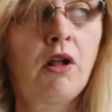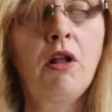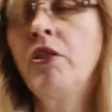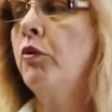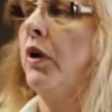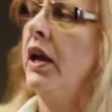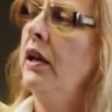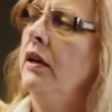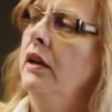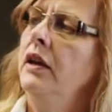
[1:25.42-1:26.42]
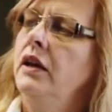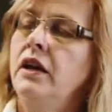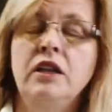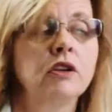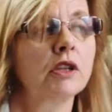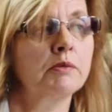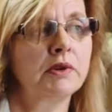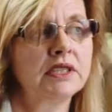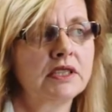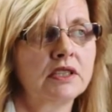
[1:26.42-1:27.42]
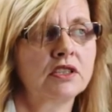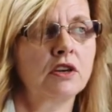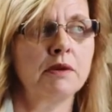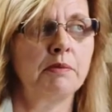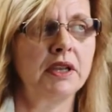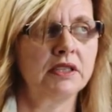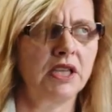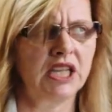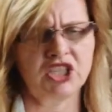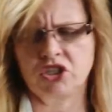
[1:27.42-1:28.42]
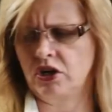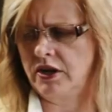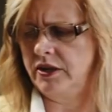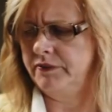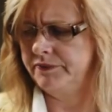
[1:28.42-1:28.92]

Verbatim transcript: all the way, and you're going to press the start button to get started.